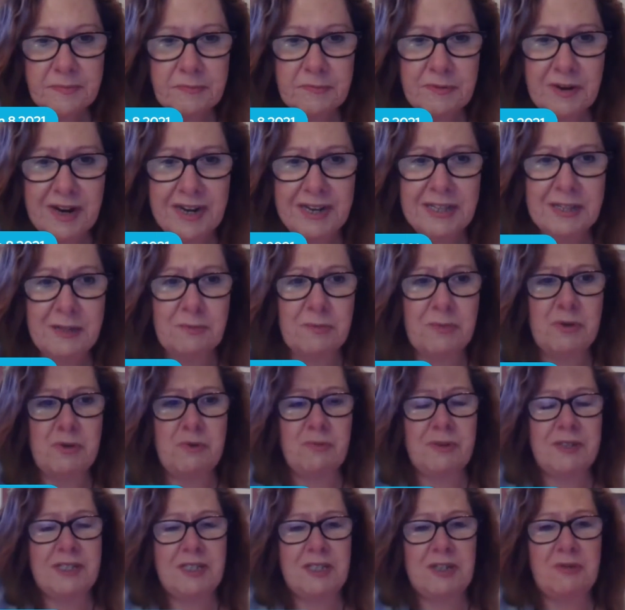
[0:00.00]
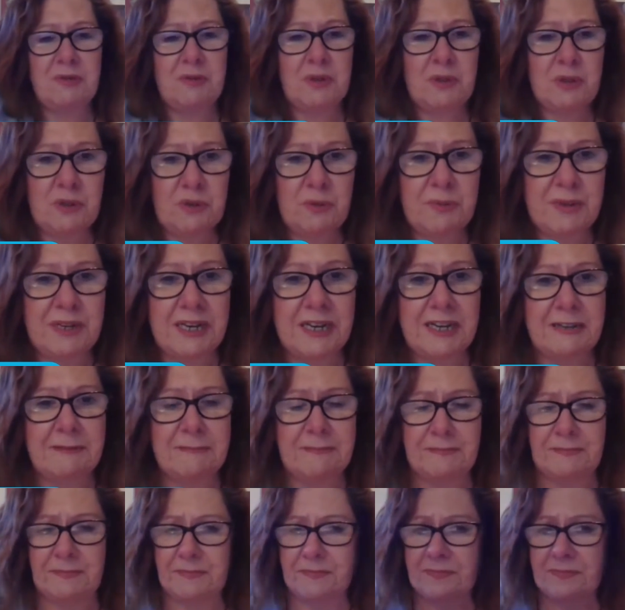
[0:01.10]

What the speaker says: right? The moon wants to illuminate.